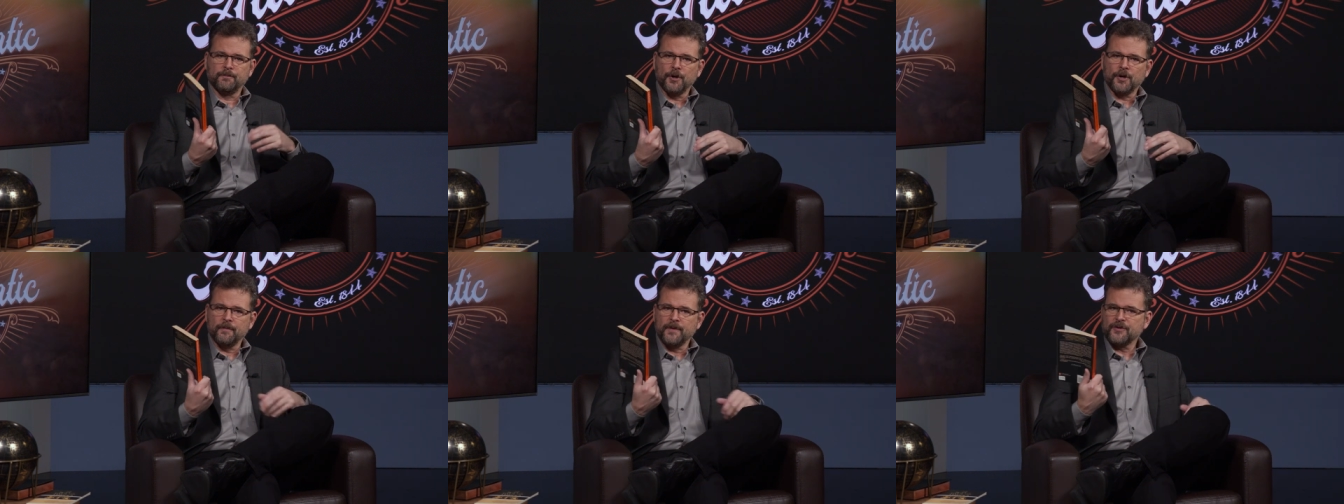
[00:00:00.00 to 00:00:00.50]

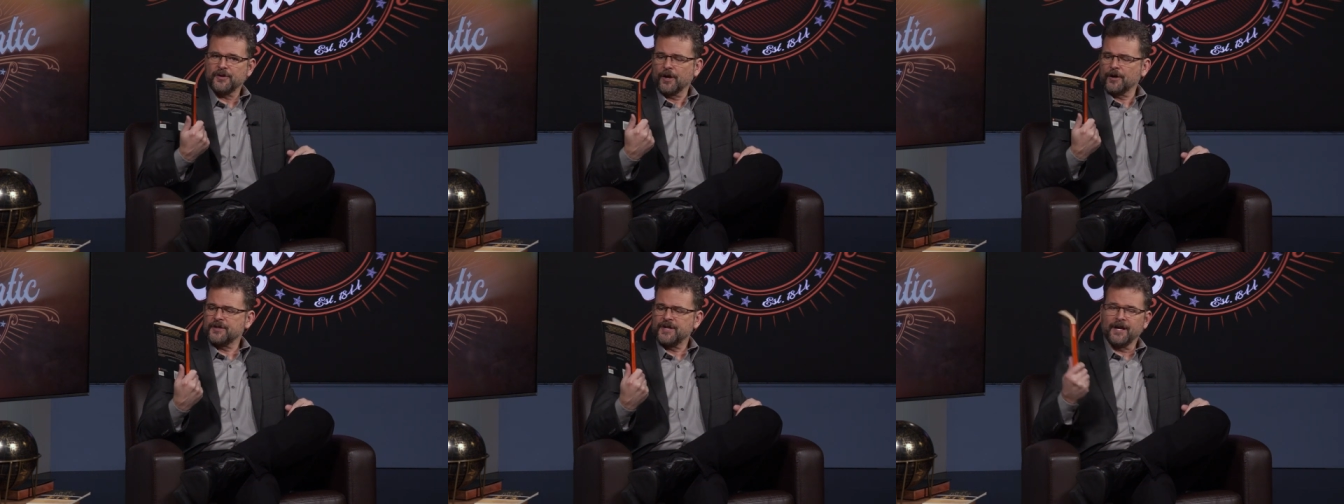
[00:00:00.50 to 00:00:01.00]
book,
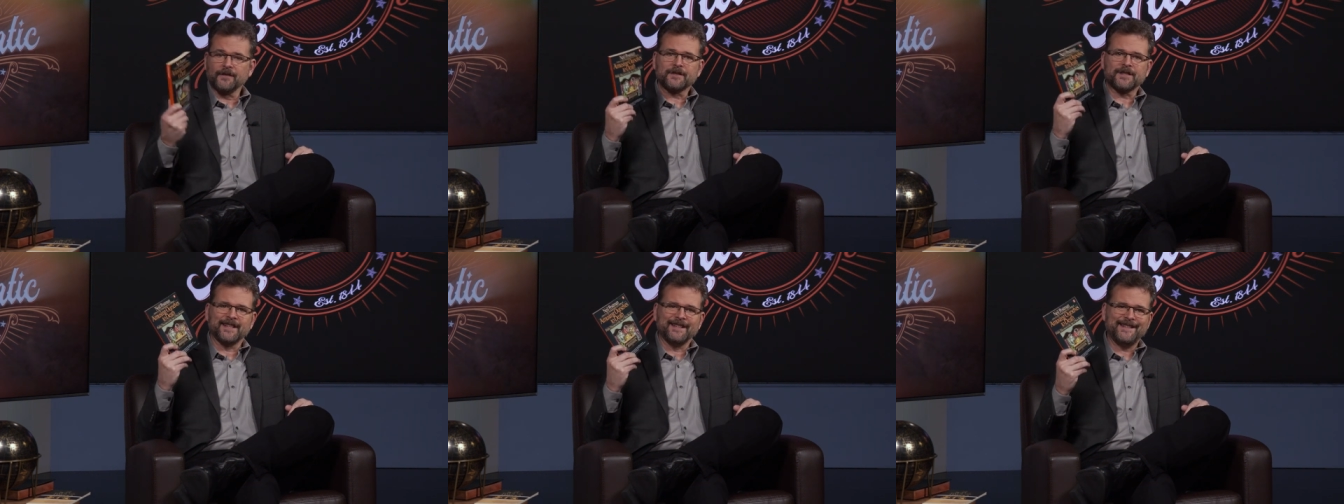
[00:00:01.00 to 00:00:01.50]
Amusing
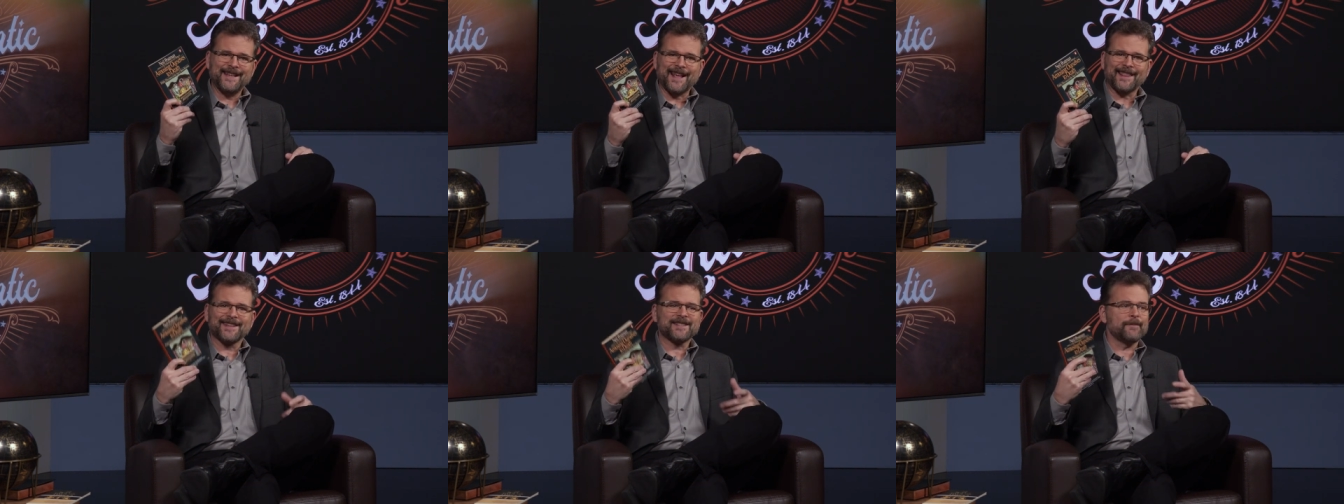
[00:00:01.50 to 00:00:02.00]
Ourselves to
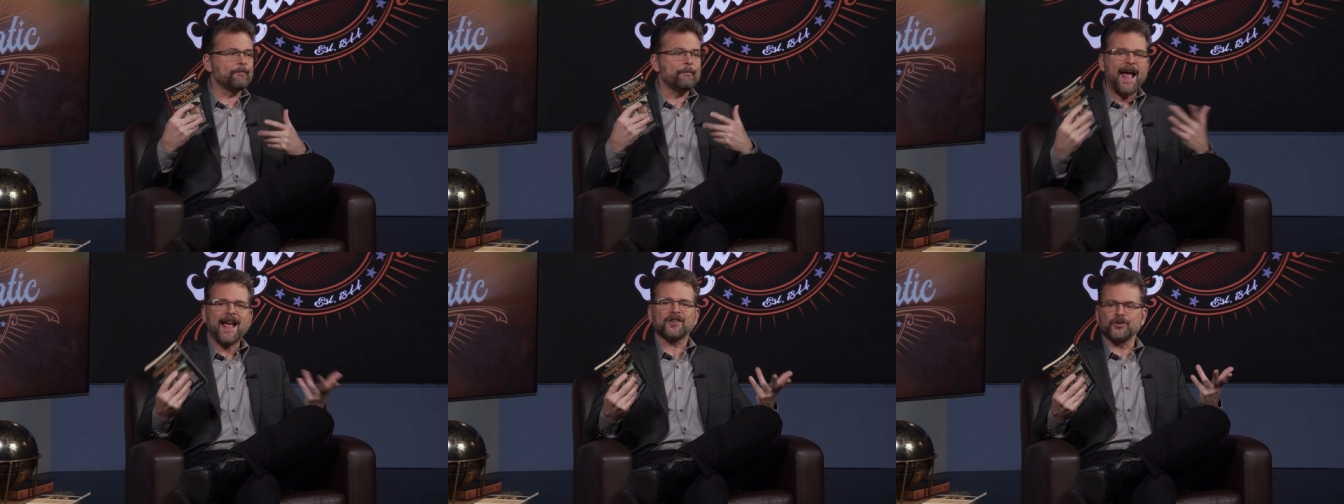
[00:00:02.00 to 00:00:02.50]
Death, is a
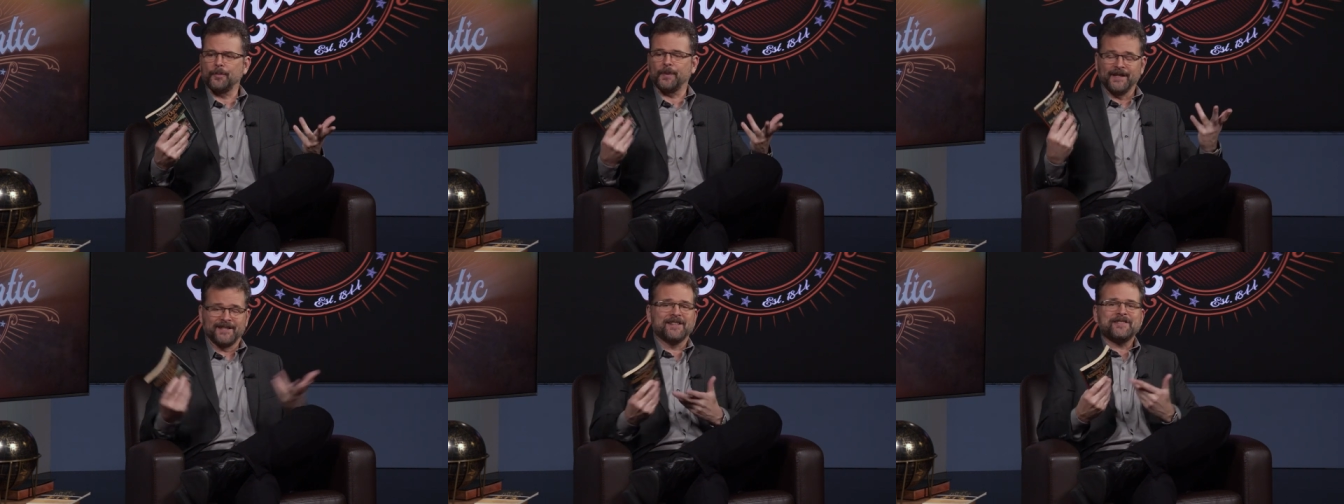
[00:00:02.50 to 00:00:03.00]
masterpiece.